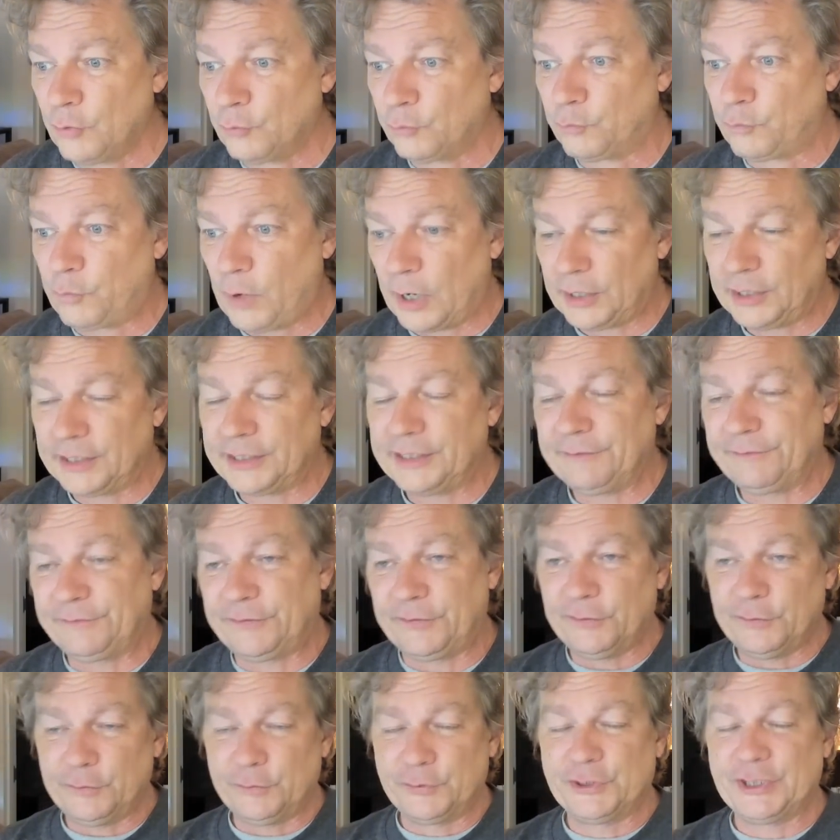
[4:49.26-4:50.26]
relative
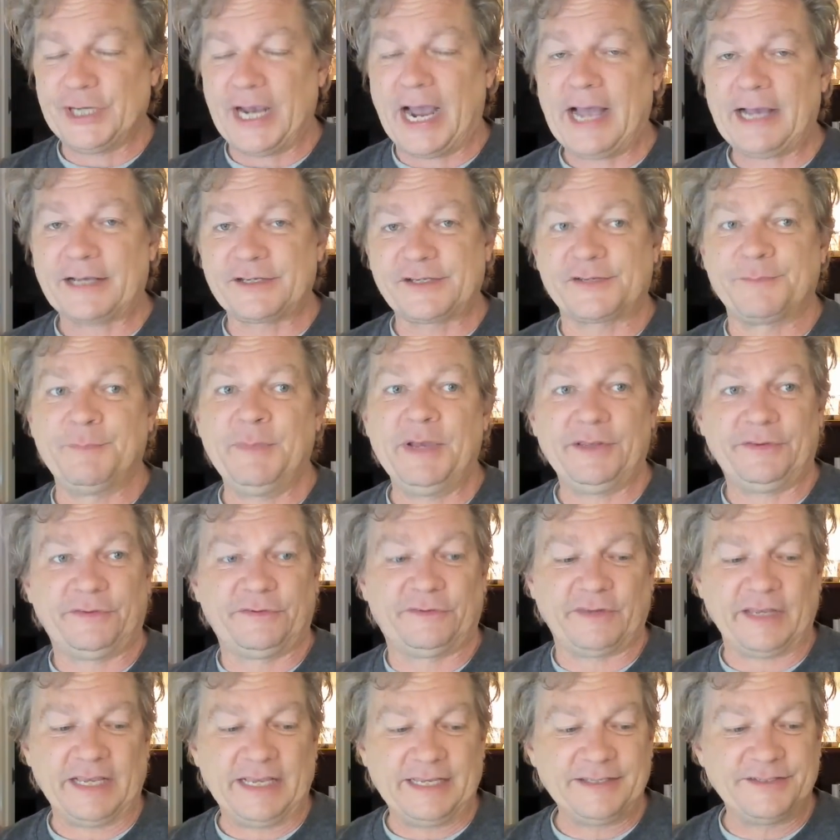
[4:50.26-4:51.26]
to Jack
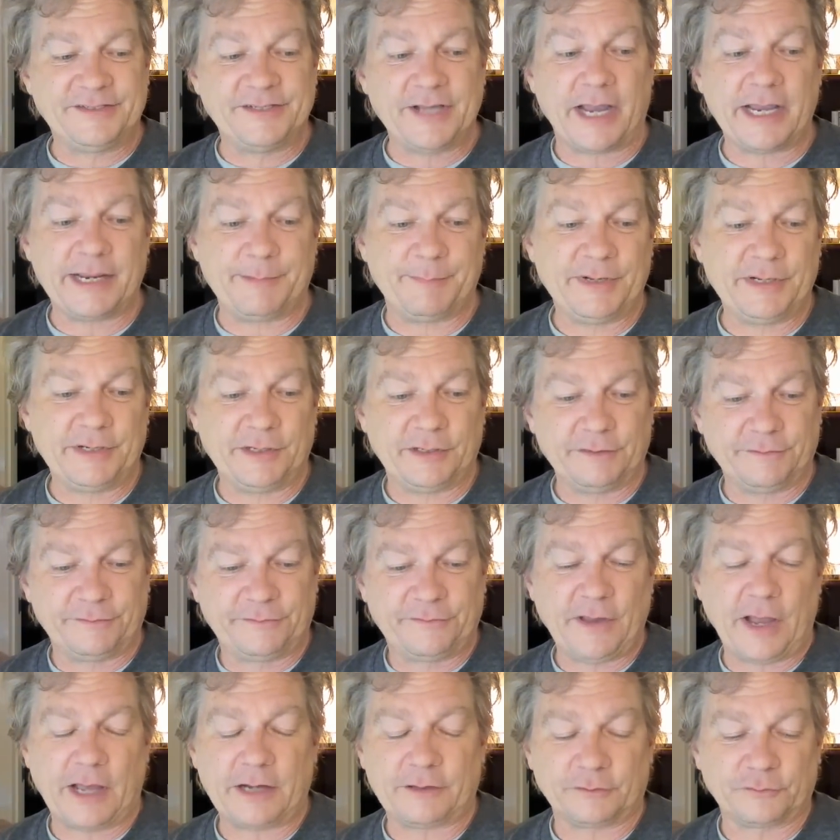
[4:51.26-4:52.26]
Smith's indictment of
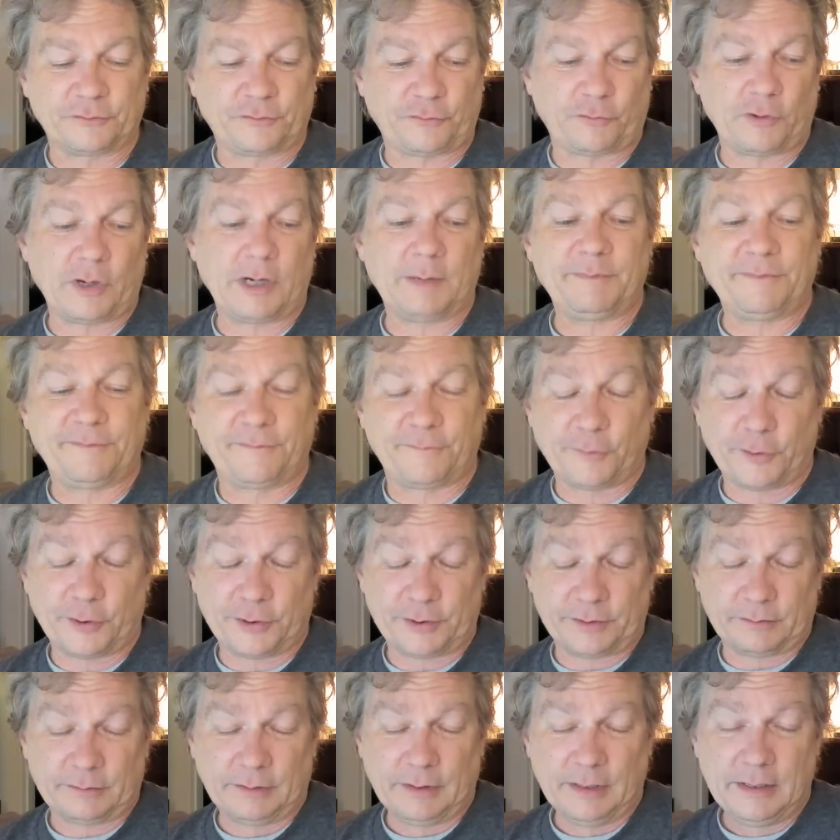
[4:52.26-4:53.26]
Donald Trump
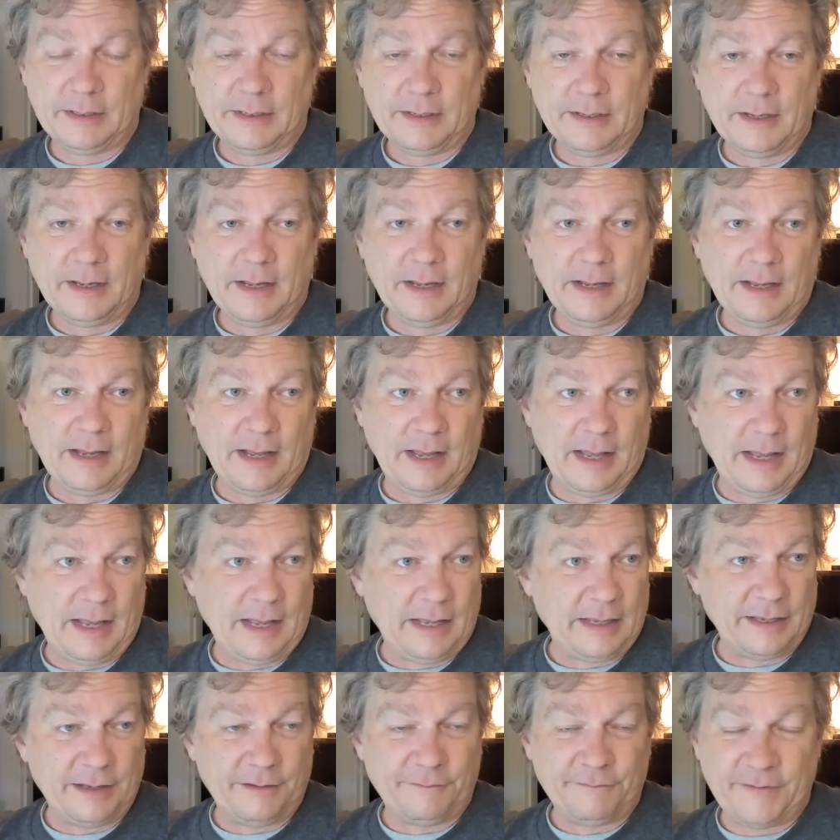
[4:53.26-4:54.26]
for
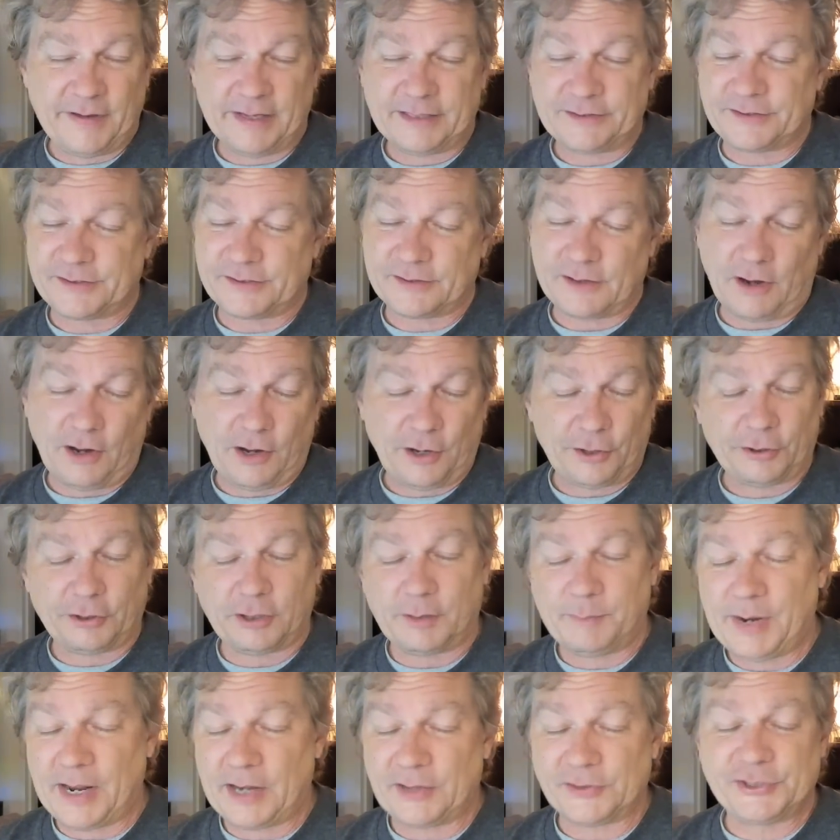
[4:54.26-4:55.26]
uh, events on or
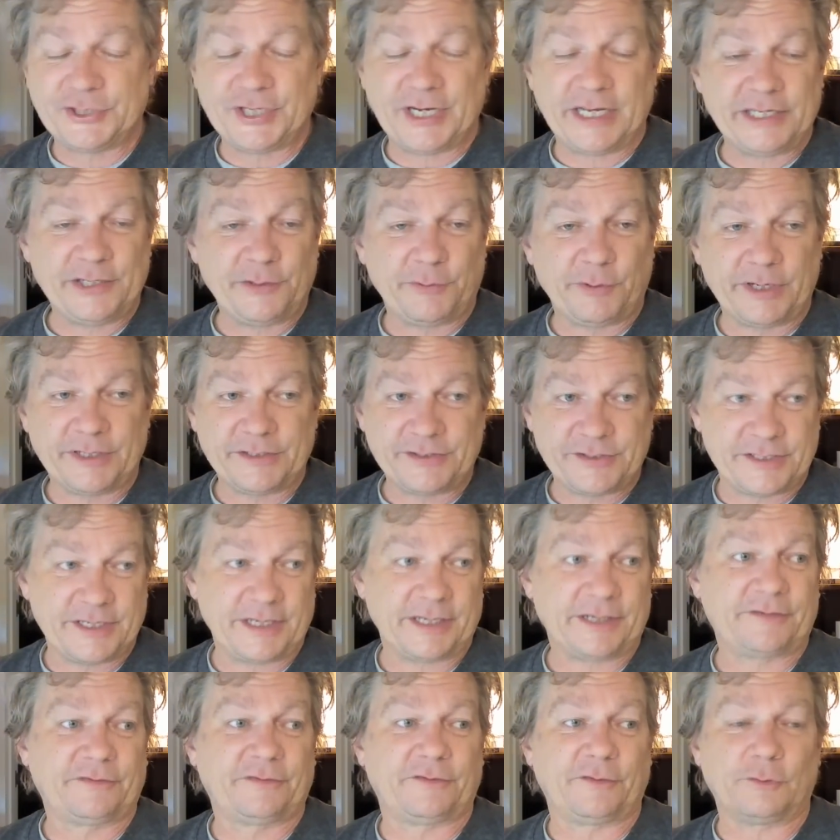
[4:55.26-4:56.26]
about January
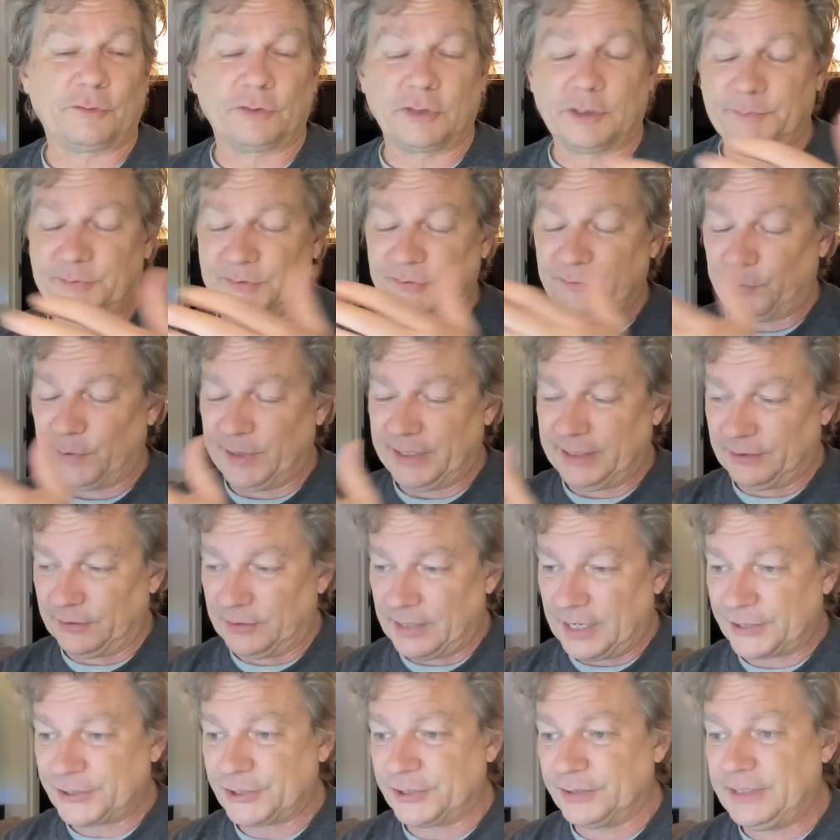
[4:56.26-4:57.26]
6th or between
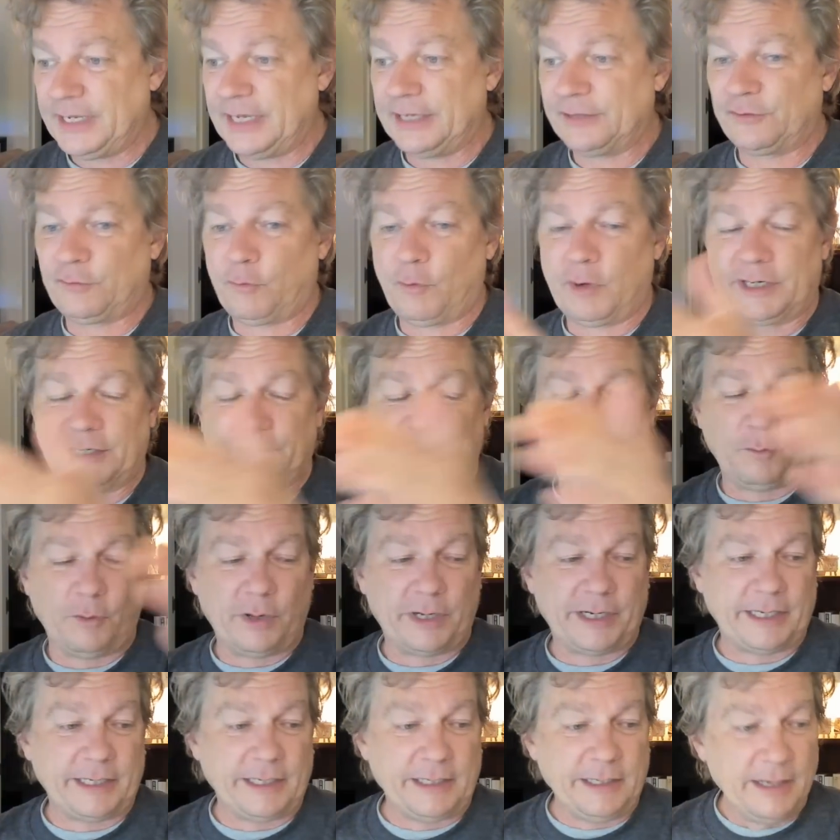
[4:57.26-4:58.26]
Election Day
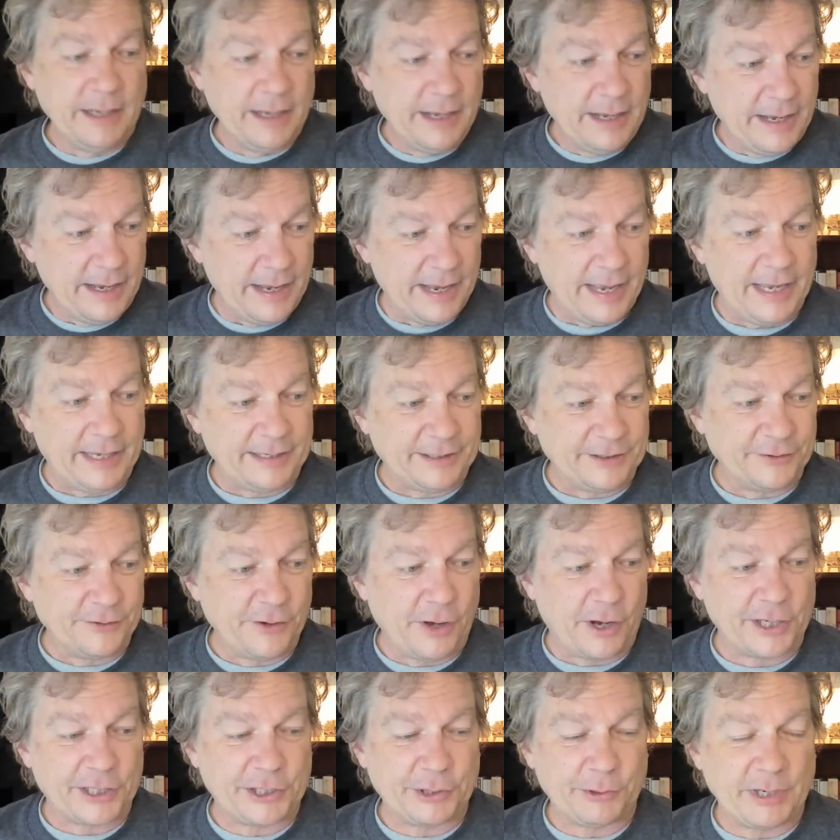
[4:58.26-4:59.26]
2020 and
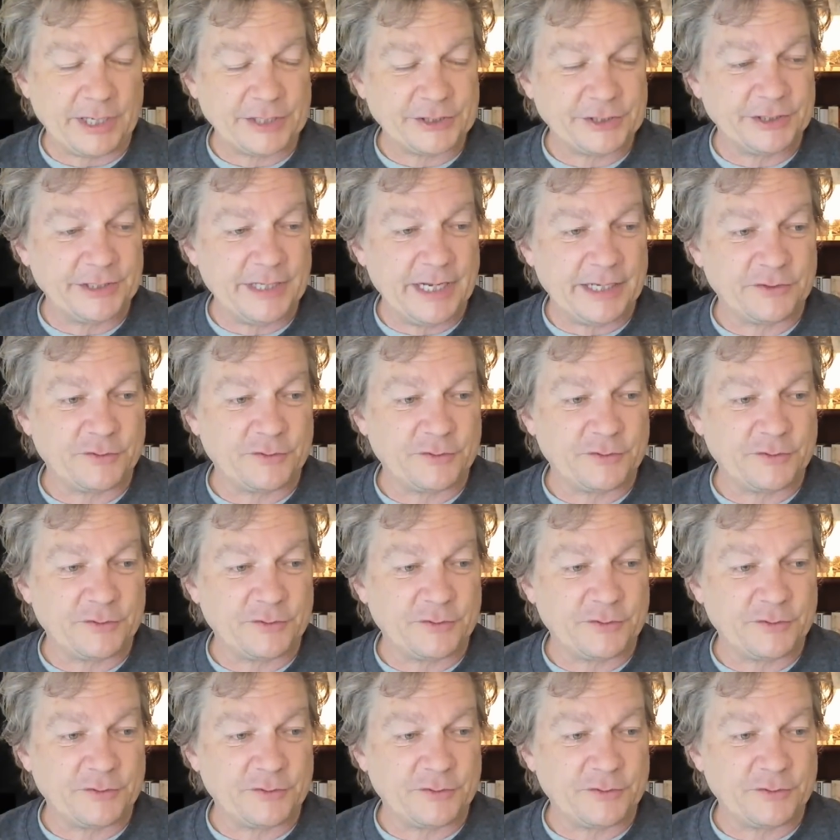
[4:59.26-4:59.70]
Inauguration Day